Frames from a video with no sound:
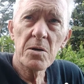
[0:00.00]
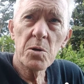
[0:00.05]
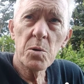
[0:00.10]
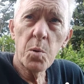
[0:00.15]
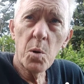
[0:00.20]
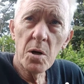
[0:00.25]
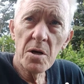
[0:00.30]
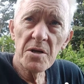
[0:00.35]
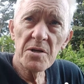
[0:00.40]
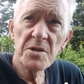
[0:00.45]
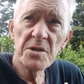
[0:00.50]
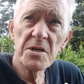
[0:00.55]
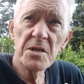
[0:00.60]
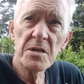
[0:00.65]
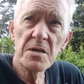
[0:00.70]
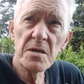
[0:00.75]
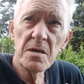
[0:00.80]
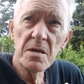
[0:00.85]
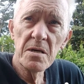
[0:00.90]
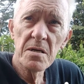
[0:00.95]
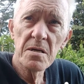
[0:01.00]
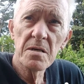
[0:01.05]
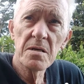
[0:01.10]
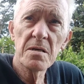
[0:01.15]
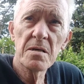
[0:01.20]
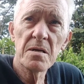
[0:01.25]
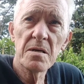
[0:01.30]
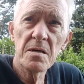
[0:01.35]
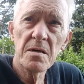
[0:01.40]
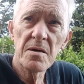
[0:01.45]
quality
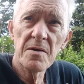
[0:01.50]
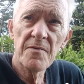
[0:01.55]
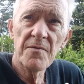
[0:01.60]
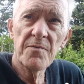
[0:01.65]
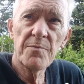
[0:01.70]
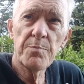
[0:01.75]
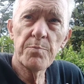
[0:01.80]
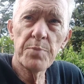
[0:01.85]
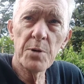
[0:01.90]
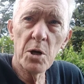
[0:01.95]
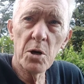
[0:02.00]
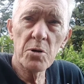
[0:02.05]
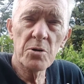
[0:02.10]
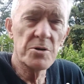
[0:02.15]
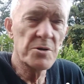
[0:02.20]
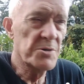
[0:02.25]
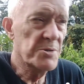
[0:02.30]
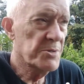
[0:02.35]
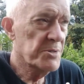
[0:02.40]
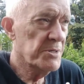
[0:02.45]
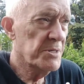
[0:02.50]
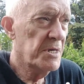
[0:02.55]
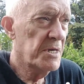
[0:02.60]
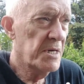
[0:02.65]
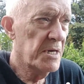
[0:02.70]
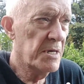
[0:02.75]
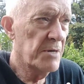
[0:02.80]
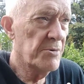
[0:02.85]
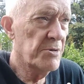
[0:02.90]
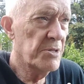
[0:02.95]
bloggers
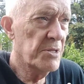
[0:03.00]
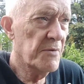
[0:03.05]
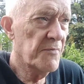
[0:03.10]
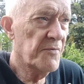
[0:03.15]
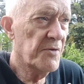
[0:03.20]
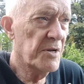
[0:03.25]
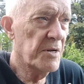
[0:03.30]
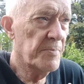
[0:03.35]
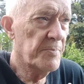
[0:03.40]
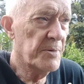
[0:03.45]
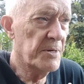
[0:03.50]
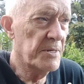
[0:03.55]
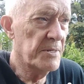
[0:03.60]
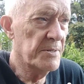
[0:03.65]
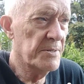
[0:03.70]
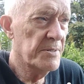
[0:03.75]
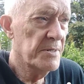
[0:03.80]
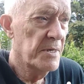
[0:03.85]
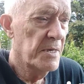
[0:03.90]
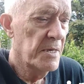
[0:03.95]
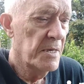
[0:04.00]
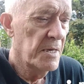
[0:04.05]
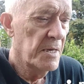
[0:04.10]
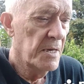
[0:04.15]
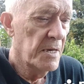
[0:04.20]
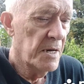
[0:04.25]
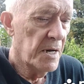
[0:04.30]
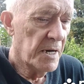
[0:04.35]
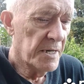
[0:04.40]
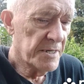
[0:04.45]
here in the Philippines.
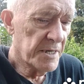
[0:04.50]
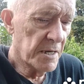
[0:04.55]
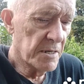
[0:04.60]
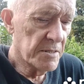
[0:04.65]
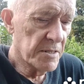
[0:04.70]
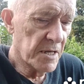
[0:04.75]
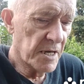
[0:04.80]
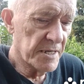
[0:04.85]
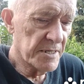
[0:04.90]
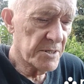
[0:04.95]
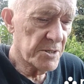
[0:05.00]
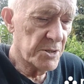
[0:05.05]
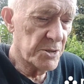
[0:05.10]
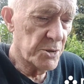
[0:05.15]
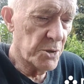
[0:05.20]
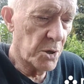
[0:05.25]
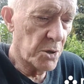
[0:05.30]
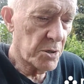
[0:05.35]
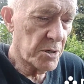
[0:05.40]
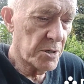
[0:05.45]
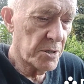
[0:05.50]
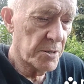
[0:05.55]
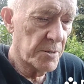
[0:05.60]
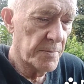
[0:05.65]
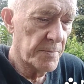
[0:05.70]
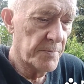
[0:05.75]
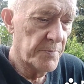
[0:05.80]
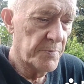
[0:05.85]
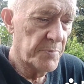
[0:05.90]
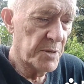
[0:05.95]
I don't like to knock
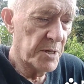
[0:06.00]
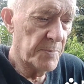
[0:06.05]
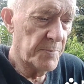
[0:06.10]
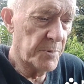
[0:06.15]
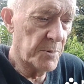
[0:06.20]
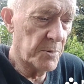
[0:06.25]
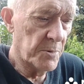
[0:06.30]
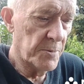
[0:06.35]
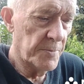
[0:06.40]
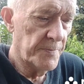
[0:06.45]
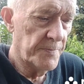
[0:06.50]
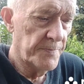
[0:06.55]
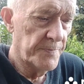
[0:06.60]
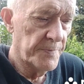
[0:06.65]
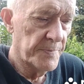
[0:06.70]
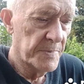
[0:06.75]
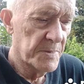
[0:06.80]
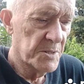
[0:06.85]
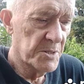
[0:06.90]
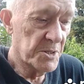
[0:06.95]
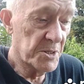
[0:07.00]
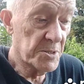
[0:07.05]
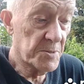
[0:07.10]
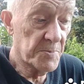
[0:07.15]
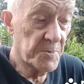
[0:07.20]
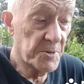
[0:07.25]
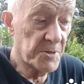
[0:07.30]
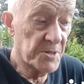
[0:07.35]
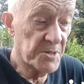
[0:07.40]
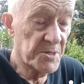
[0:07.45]
people
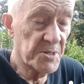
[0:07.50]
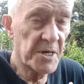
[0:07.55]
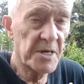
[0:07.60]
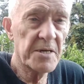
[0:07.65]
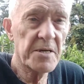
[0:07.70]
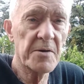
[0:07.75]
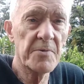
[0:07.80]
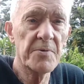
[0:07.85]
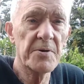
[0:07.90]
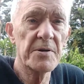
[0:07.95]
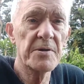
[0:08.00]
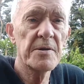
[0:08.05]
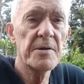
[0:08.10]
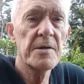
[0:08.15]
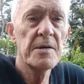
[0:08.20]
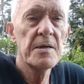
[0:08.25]
just for the sake of it.